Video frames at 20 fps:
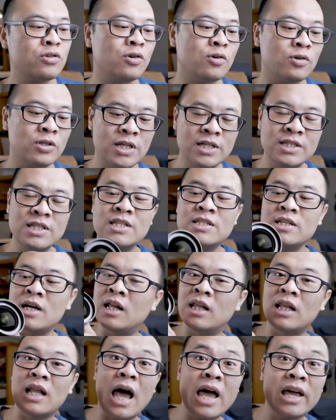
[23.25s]
So this is
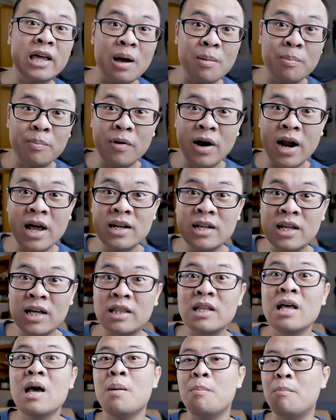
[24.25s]
a Leica
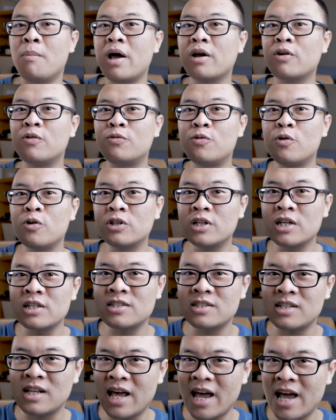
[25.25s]
branded Micro Four
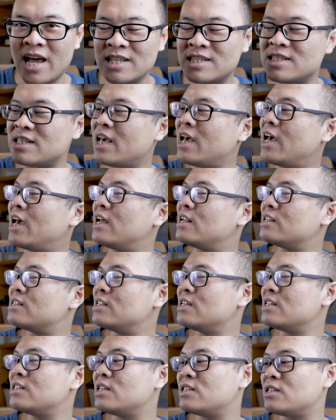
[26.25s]
Thirds lens, and
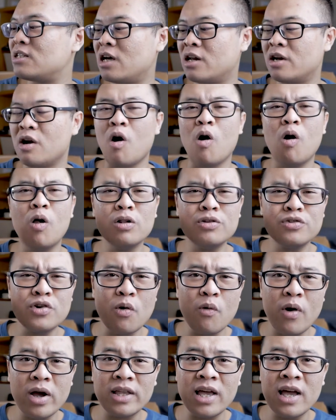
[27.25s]
this is an
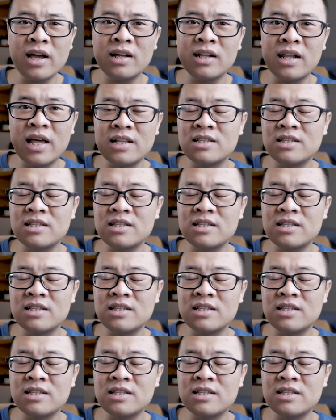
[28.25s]
ultra wide angle